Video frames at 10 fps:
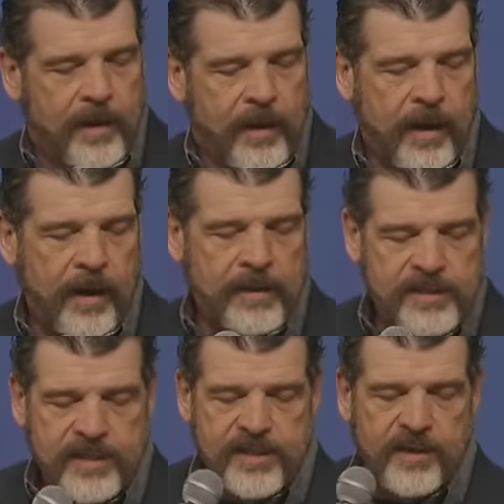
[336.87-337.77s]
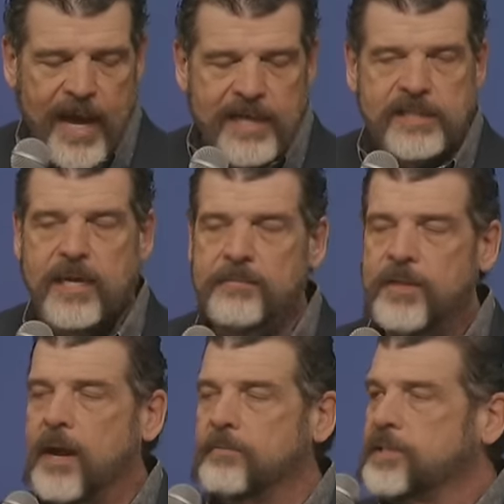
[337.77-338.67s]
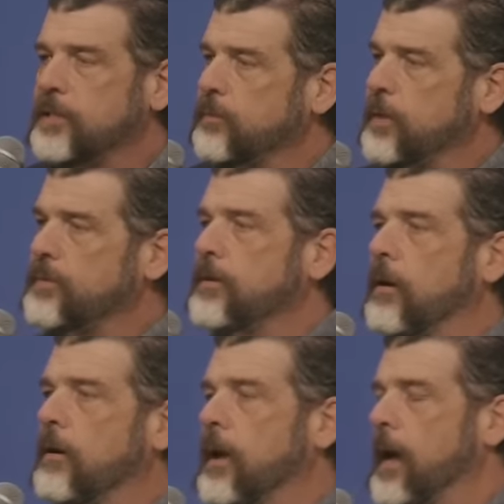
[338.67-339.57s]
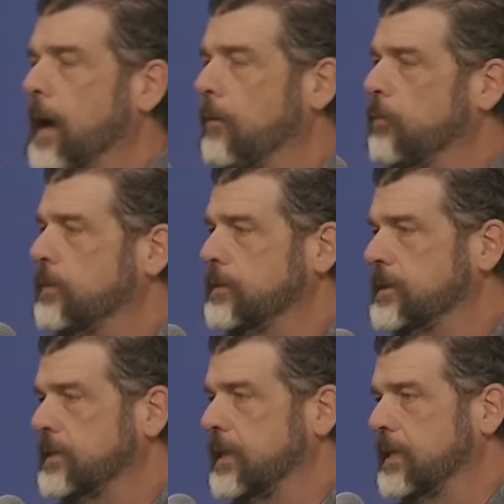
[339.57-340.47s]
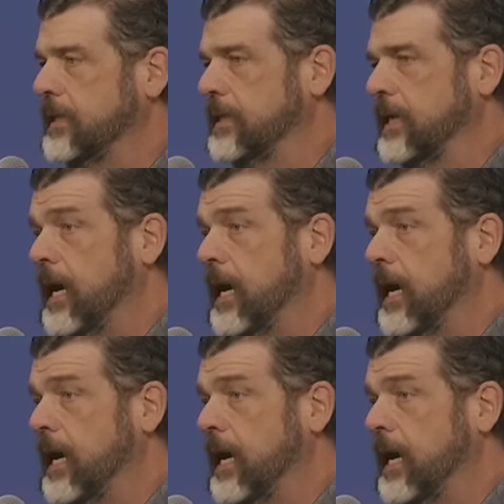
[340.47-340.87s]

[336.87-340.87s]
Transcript: Uh, since the last time that I was here with y'all, I was uh,